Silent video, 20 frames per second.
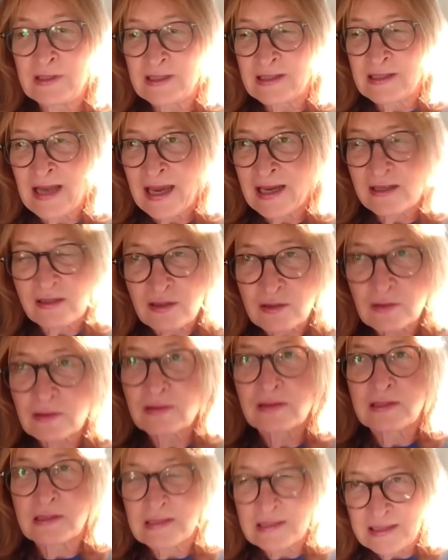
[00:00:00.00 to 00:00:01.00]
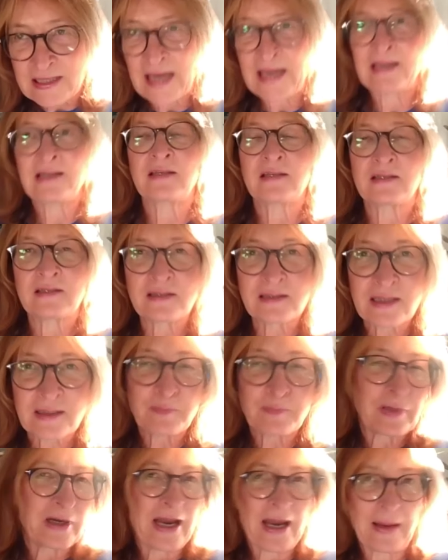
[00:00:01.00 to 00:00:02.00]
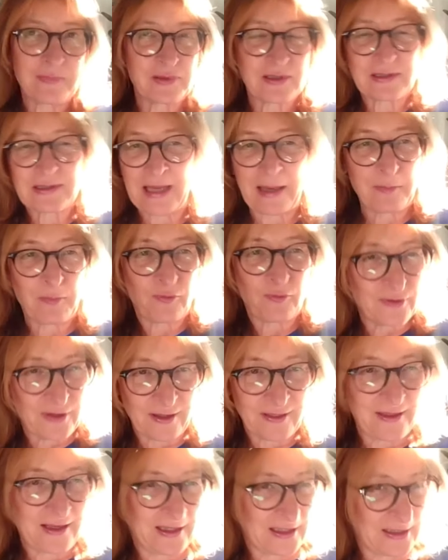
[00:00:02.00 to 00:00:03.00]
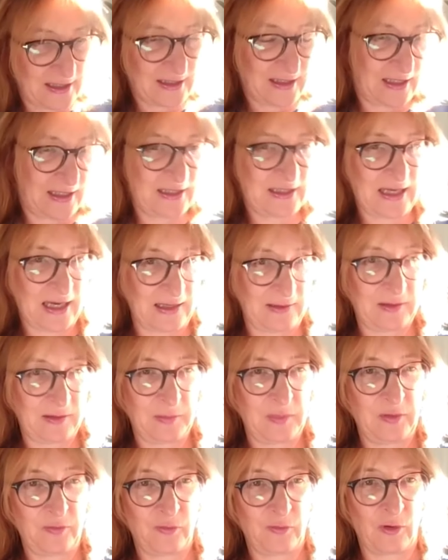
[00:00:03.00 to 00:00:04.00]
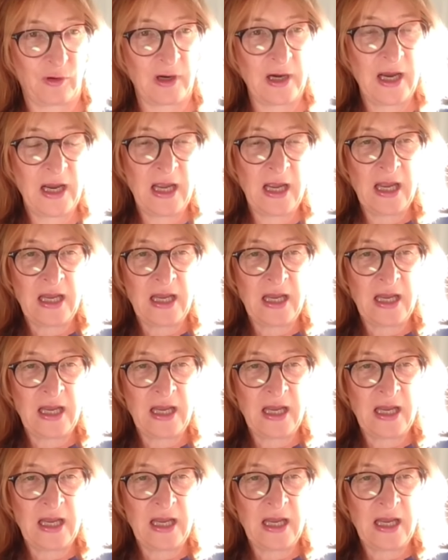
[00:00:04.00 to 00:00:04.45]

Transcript: with the next sentence that perhaps some of the things that he said before.